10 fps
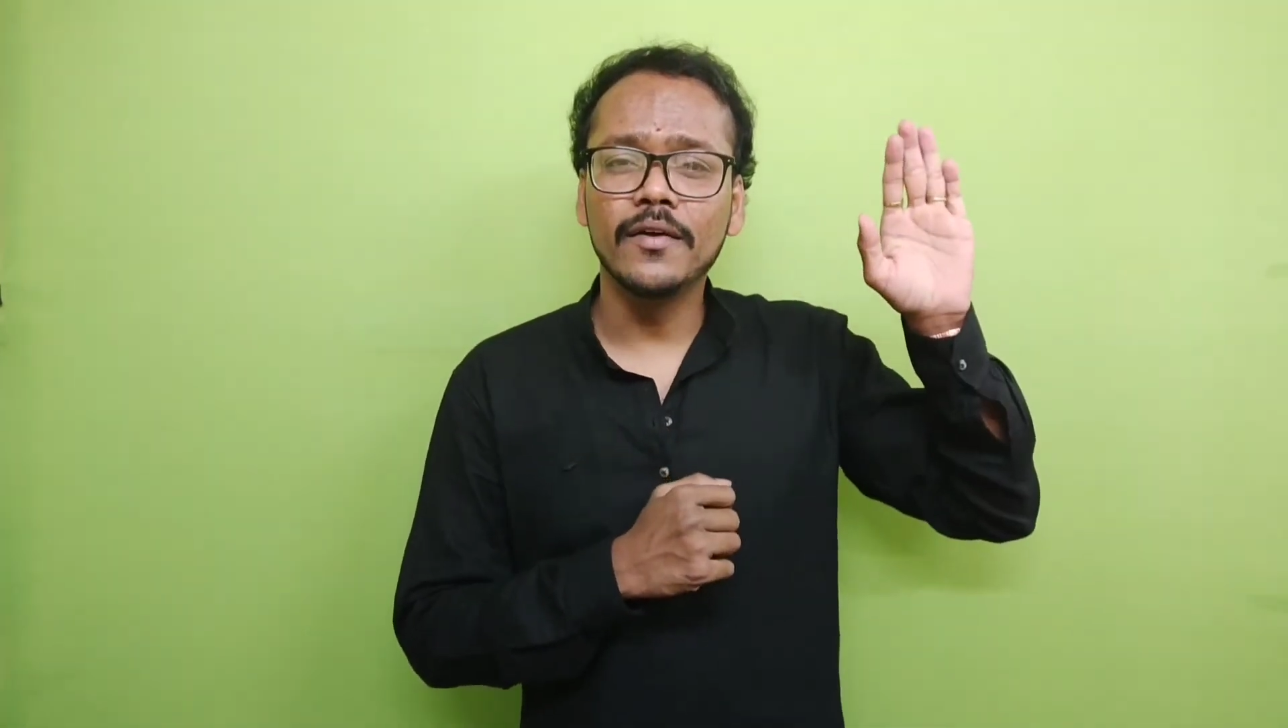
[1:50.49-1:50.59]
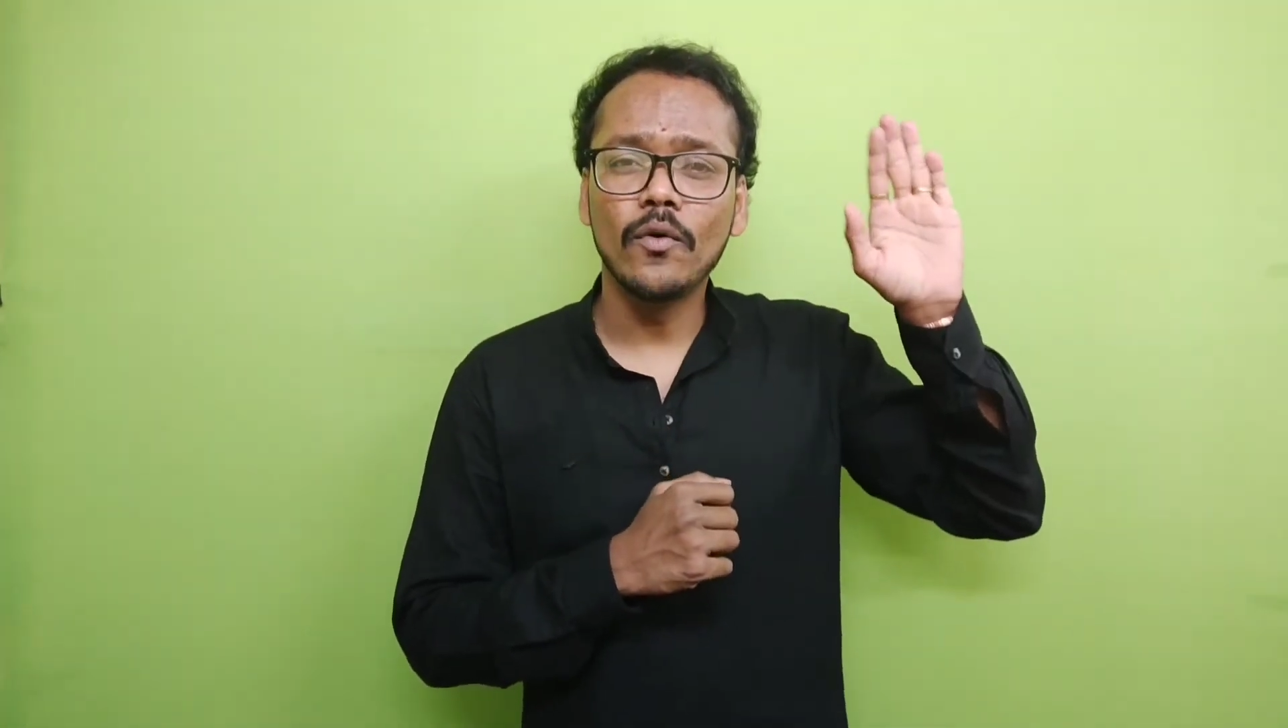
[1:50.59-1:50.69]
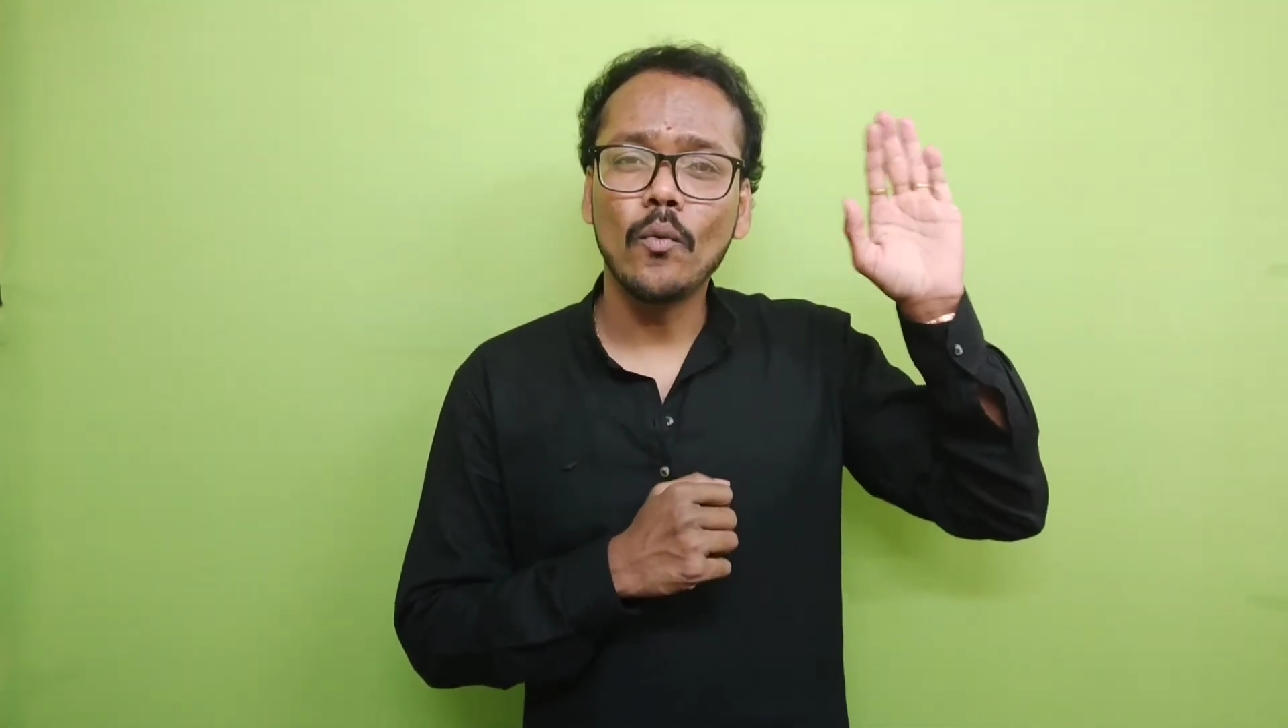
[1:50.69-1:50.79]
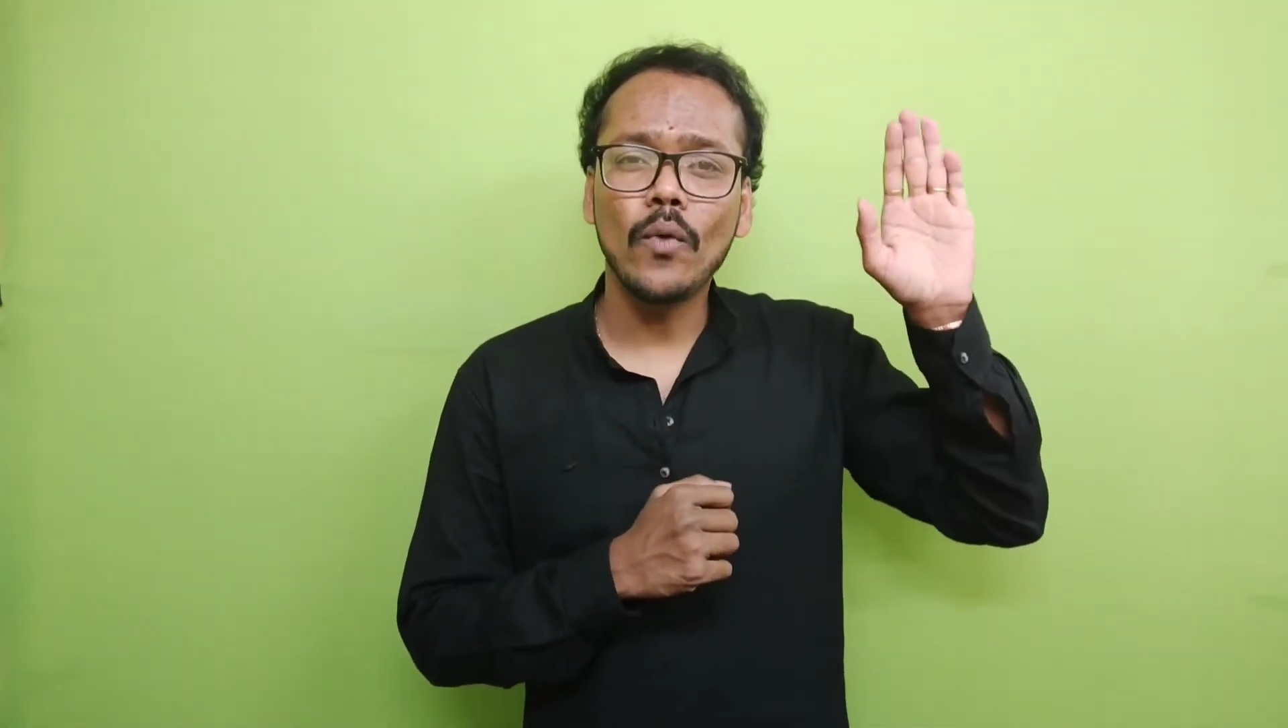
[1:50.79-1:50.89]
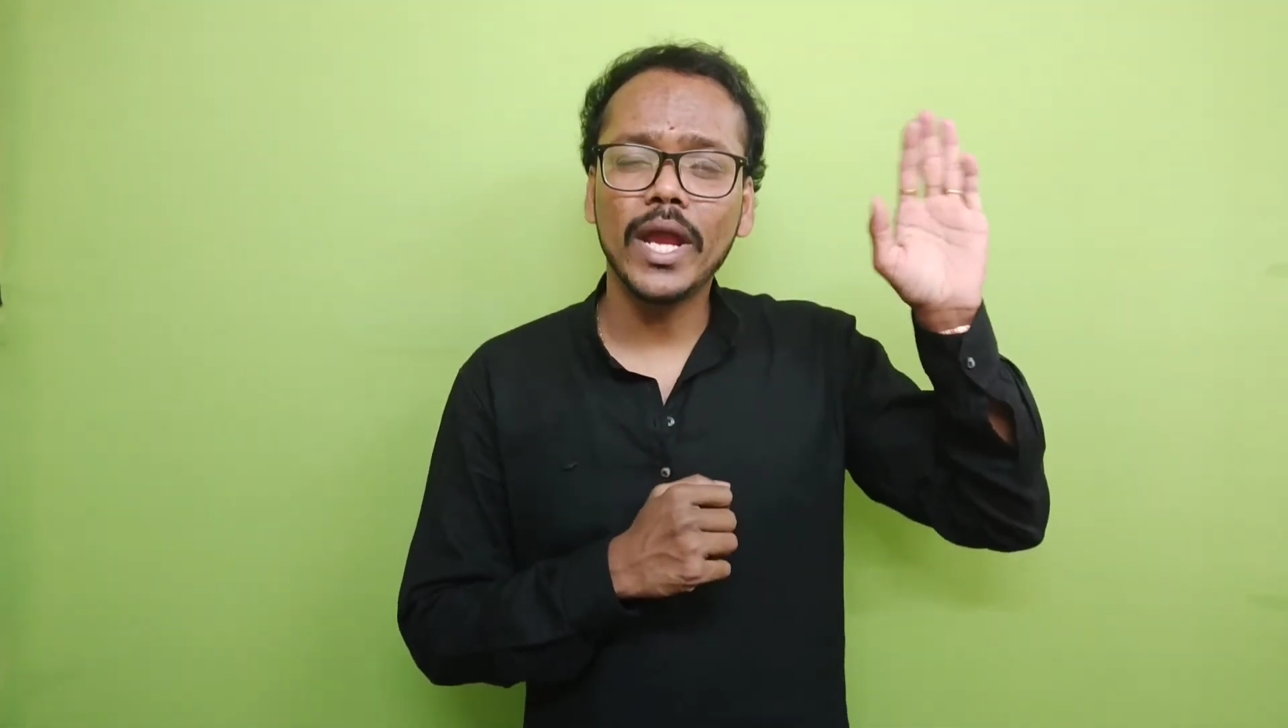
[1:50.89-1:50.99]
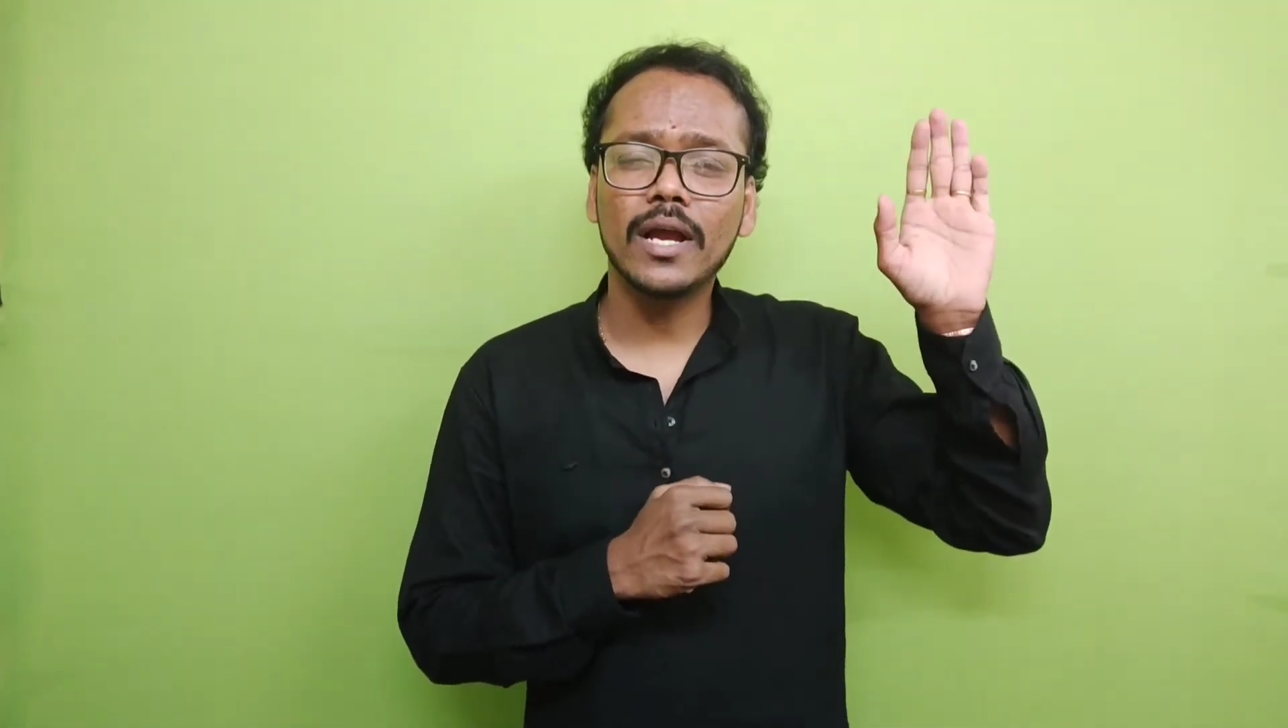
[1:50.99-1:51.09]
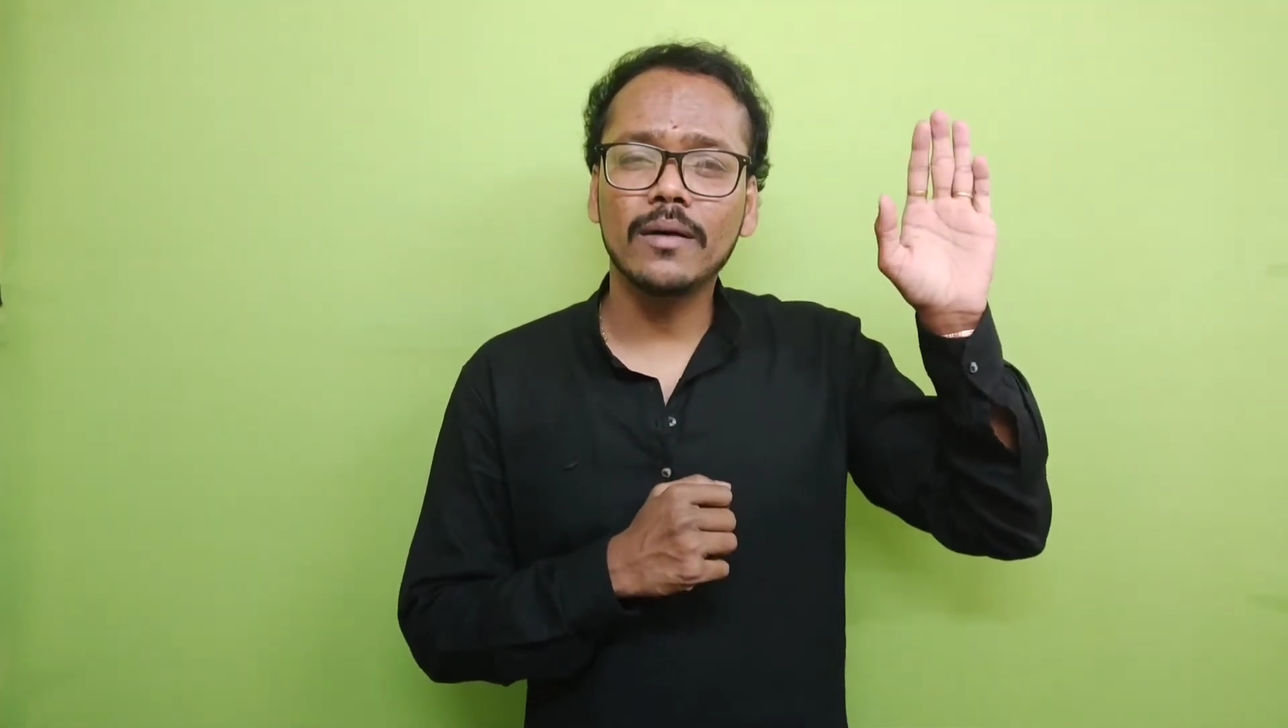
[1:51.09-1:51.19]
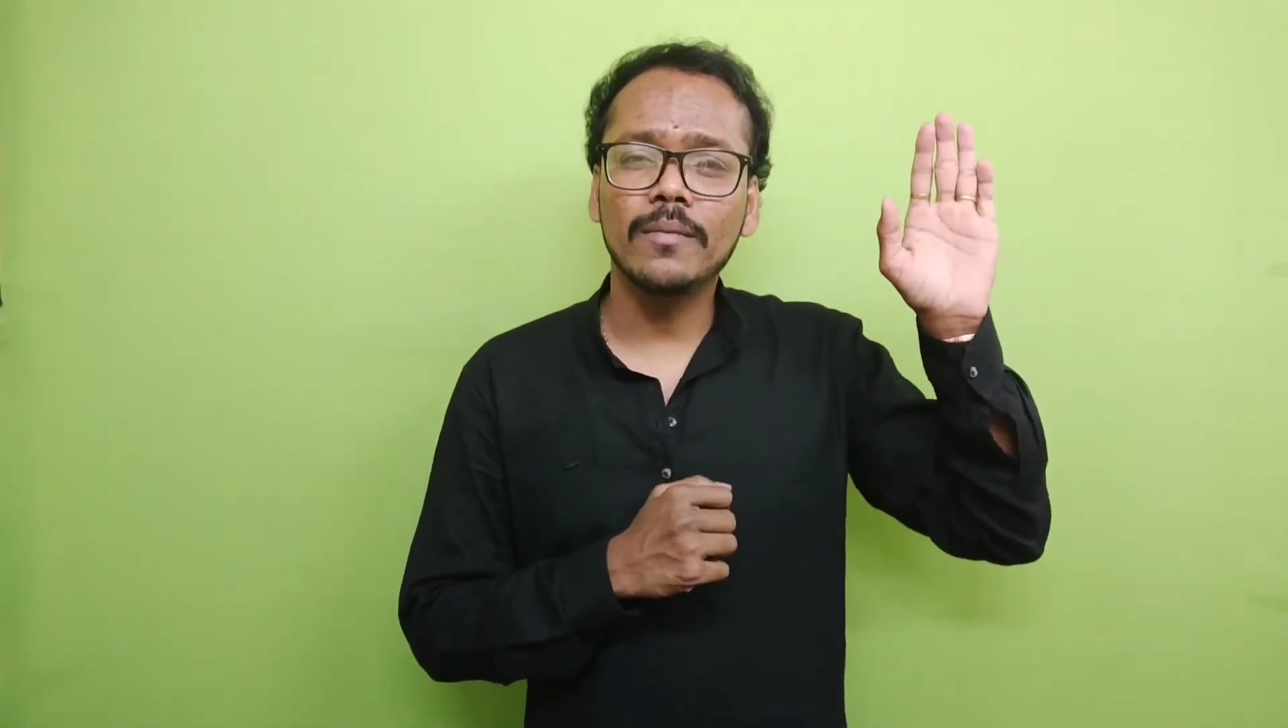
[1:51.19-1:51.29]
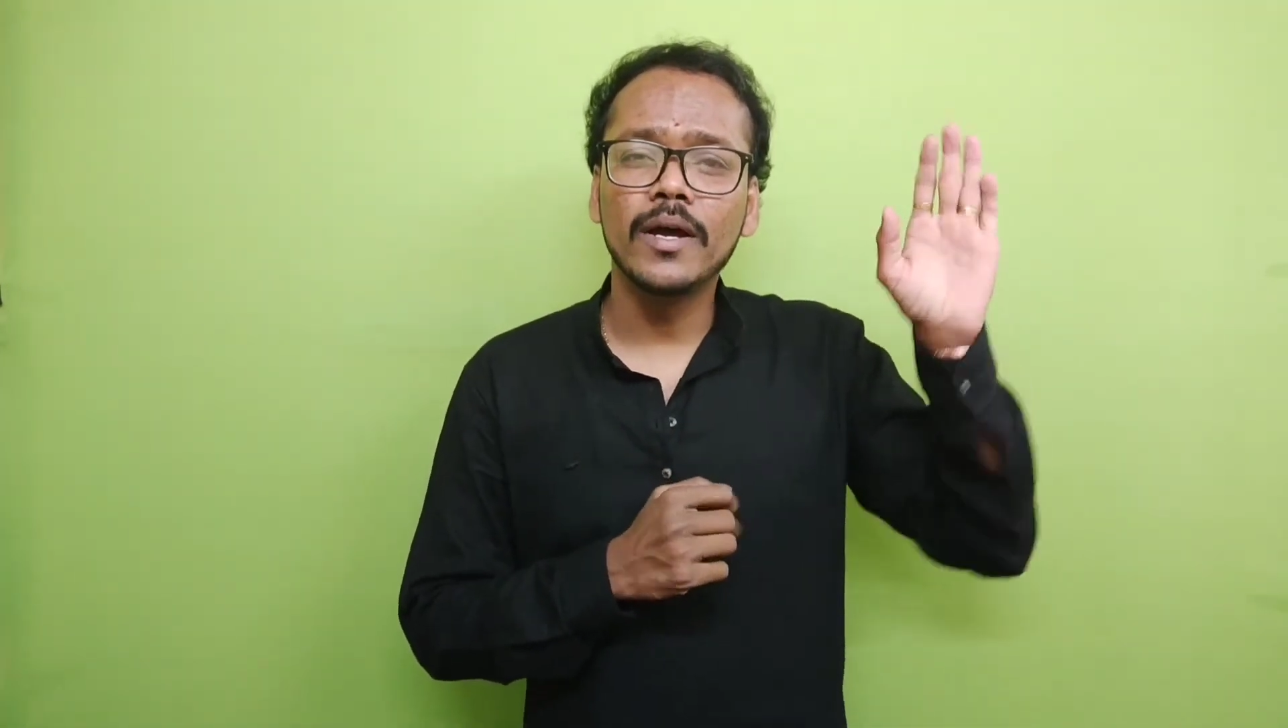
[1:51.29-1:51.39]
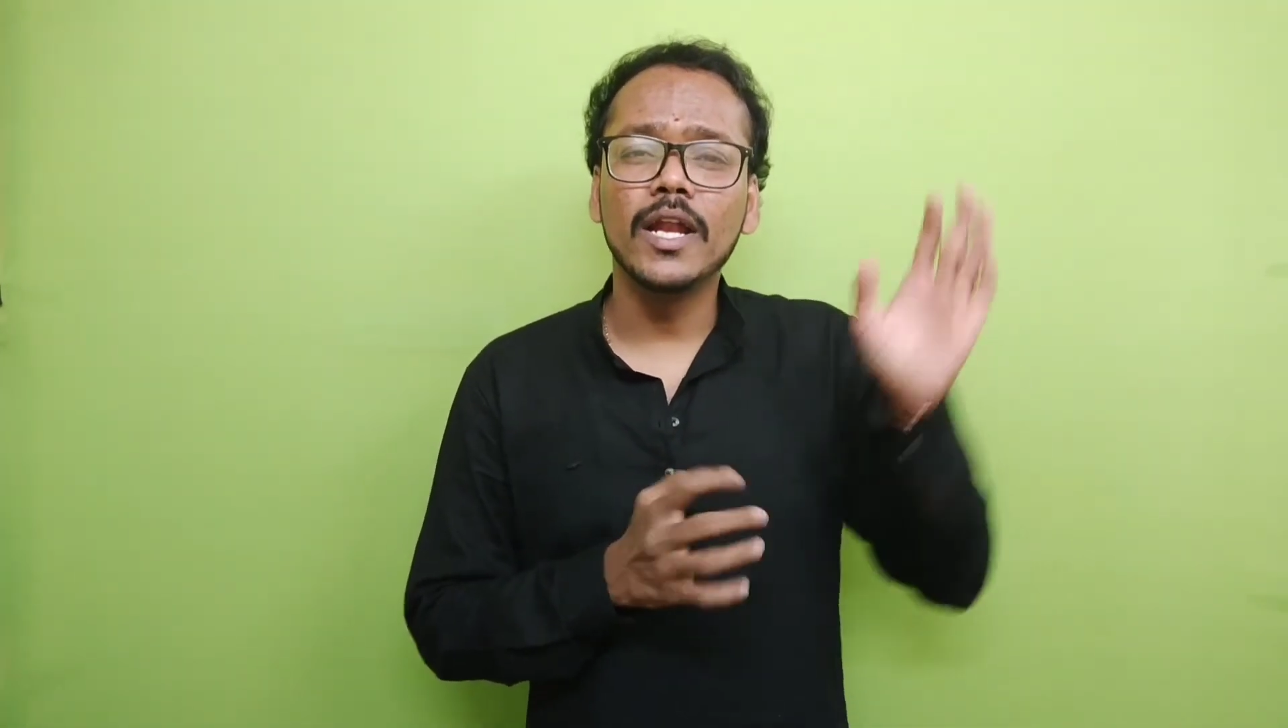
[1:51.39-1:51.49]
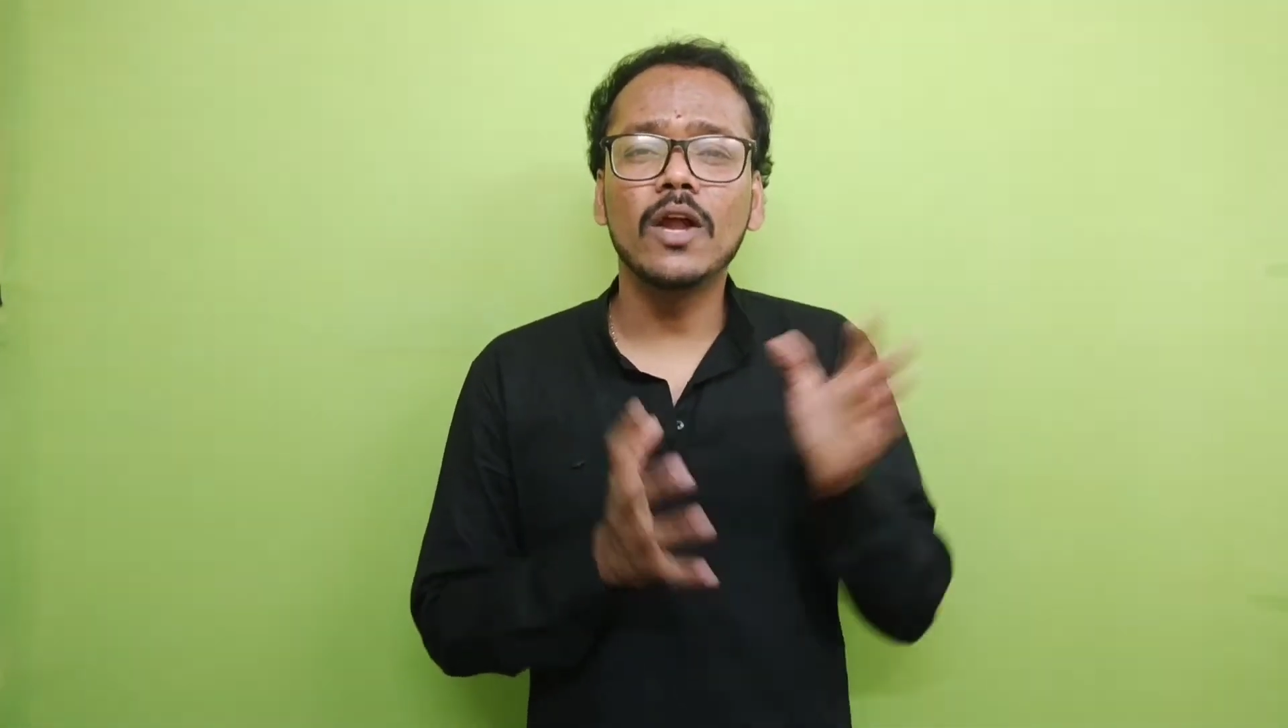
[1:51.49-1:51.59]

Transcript: wake up.